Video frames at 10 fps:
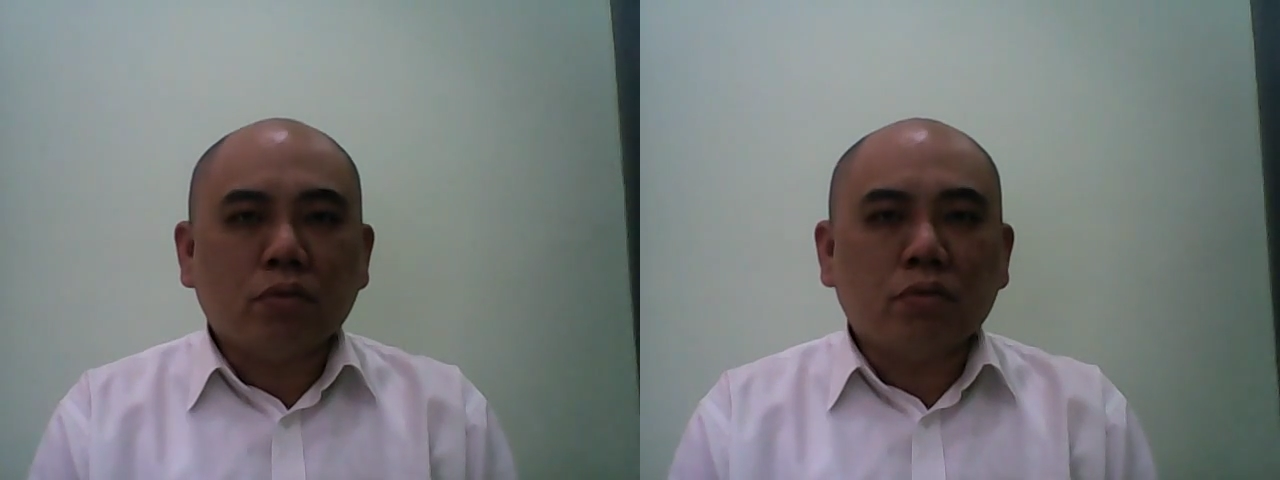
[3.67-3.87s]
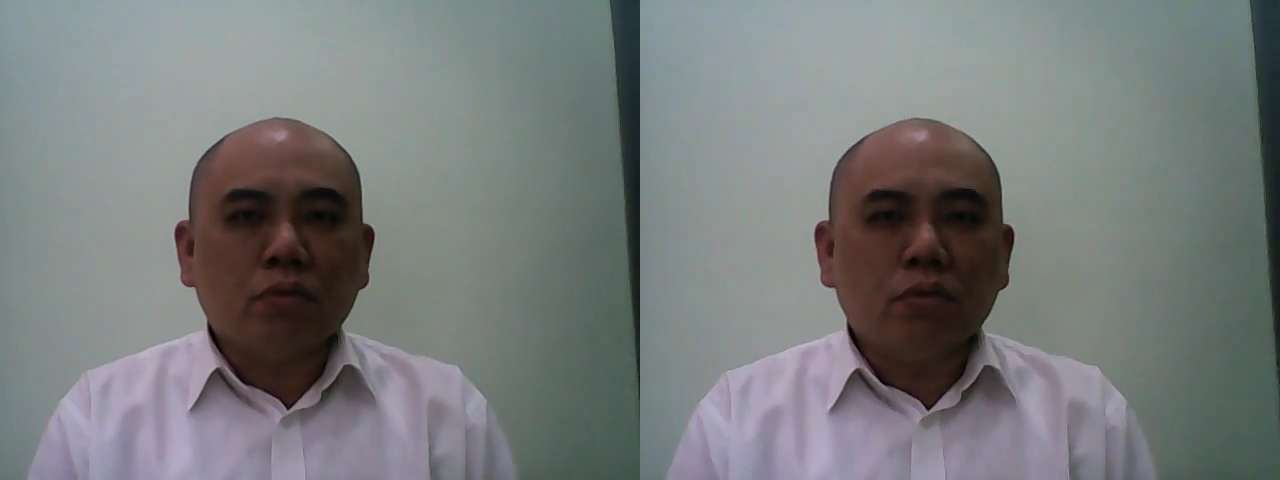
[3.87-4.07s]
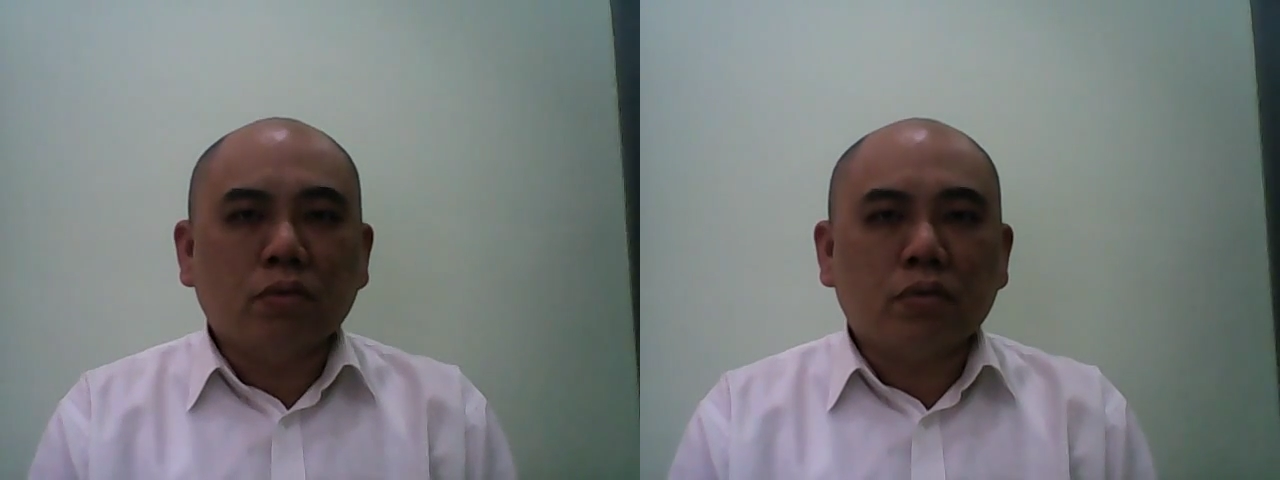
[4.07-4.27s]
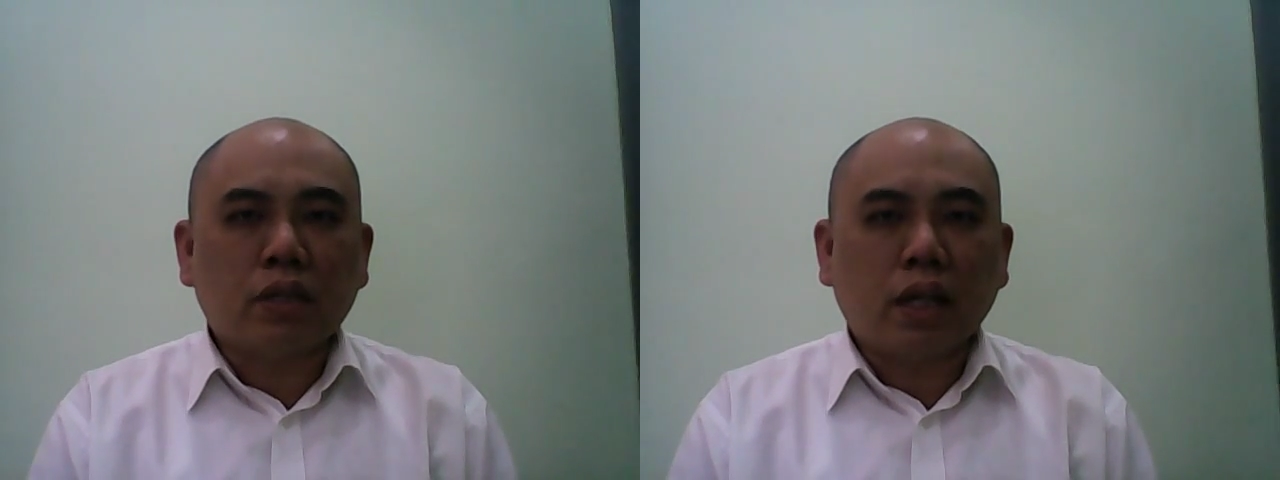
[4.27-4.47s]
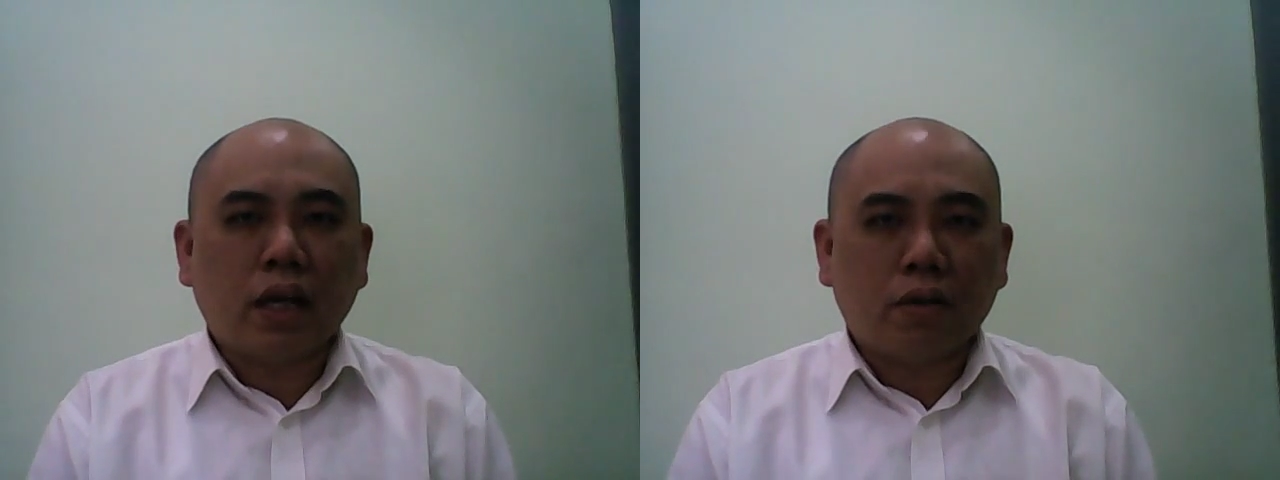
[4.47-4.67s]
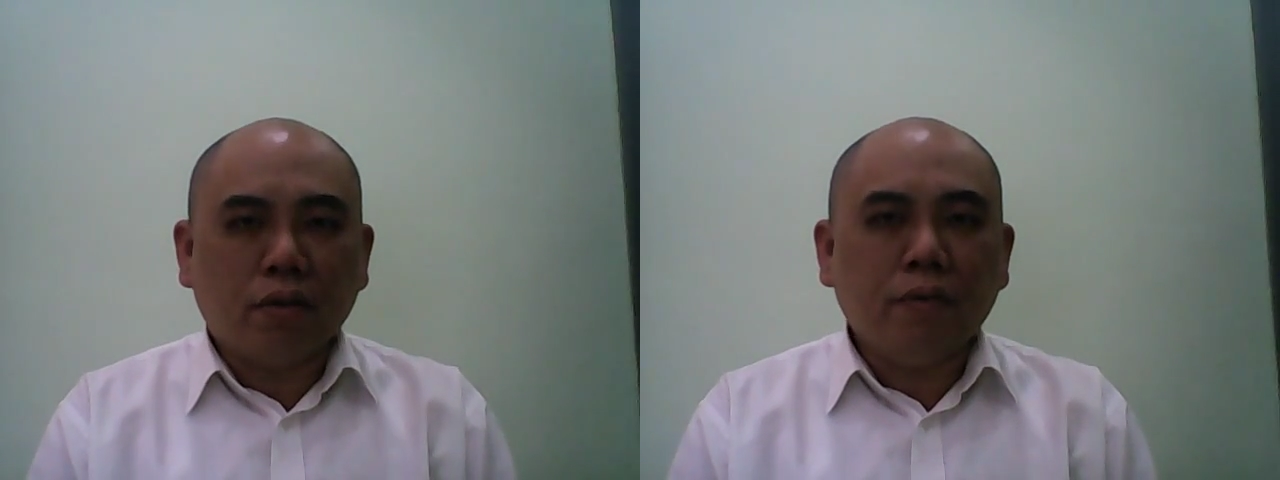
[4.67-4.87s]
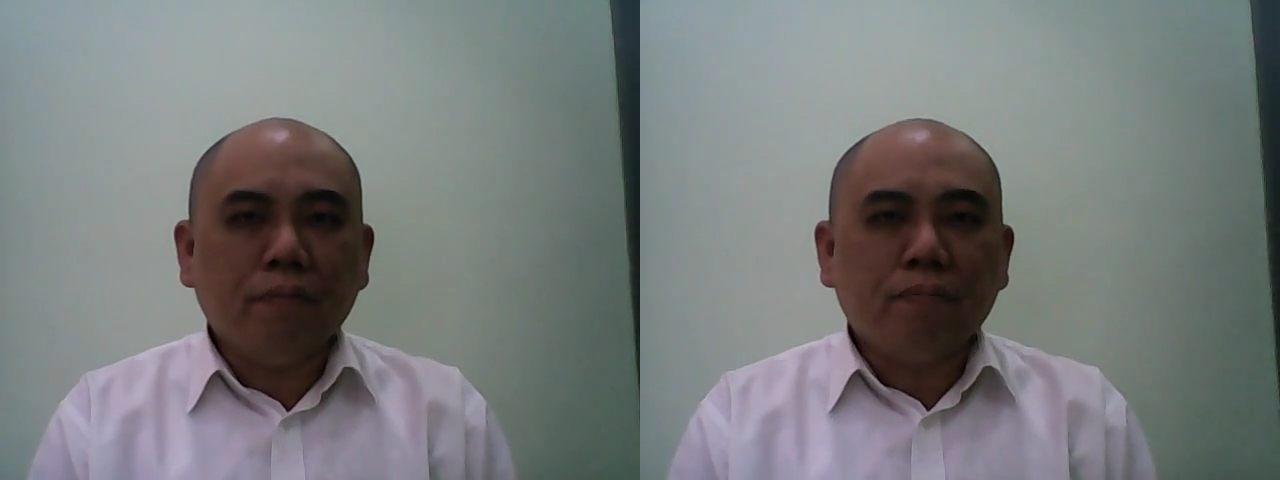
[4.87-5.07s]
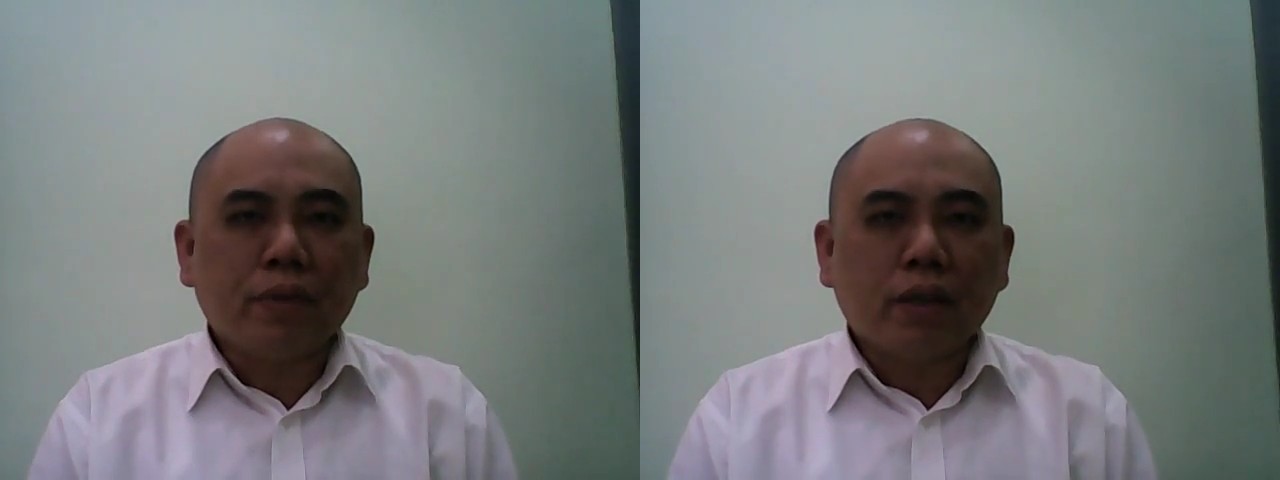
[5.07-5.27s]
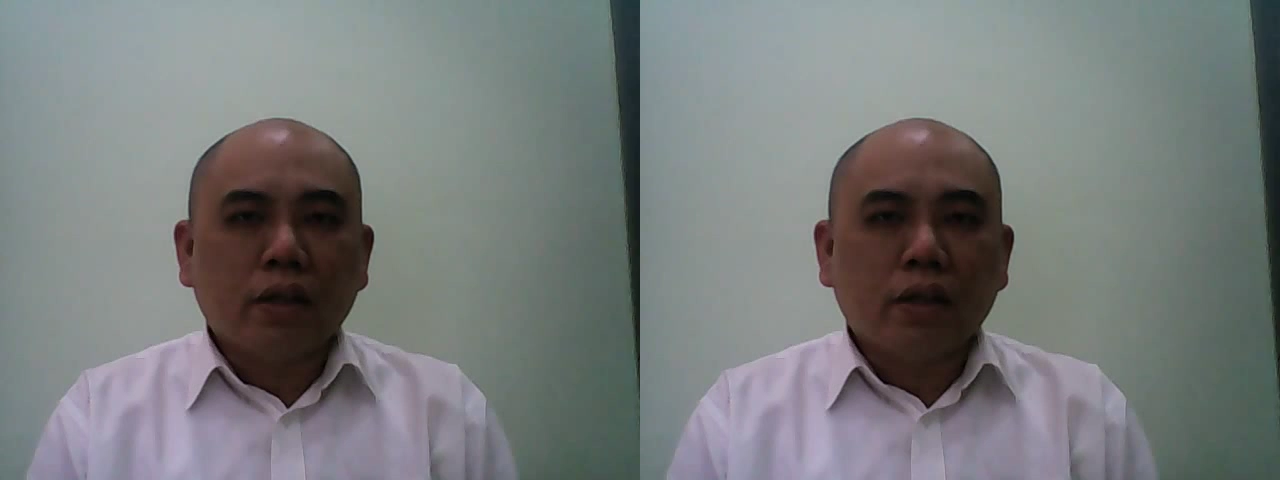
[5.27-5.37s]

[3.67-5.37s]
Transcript: Tunku, Selangor.